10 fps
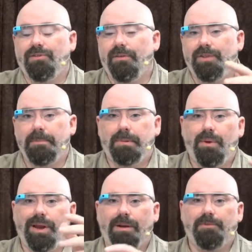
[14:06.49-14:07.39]
So if the
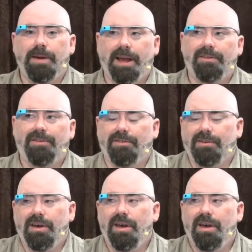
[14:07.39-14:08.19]
employee comes back and says,